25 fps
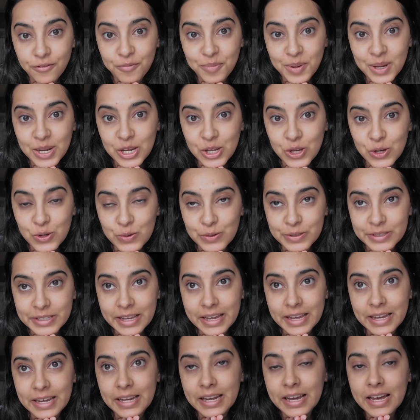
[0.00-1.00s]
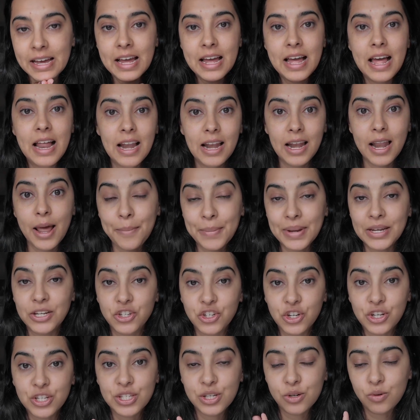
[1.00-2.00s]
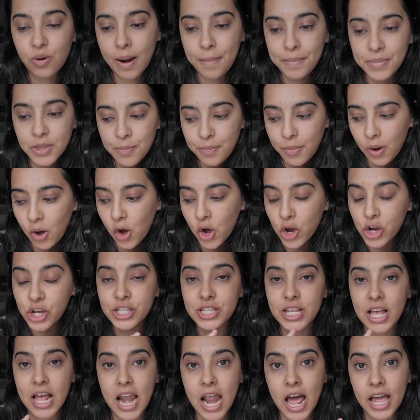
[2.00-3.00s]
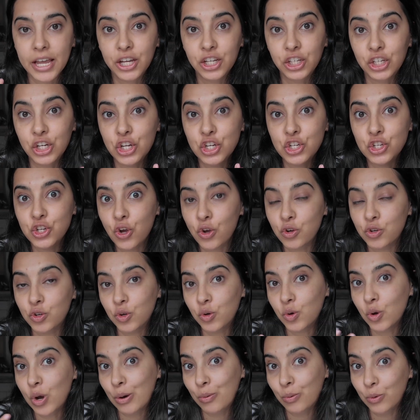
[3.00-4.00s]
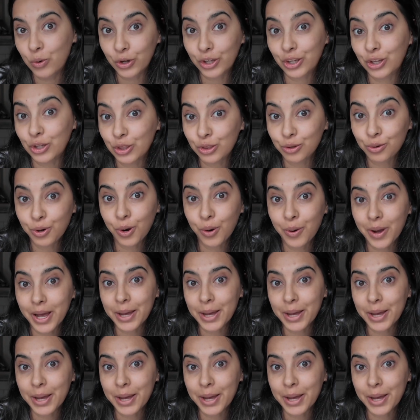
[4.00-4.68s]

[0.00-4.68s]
been using. Let me just grab the box and I can show you and walk you through it.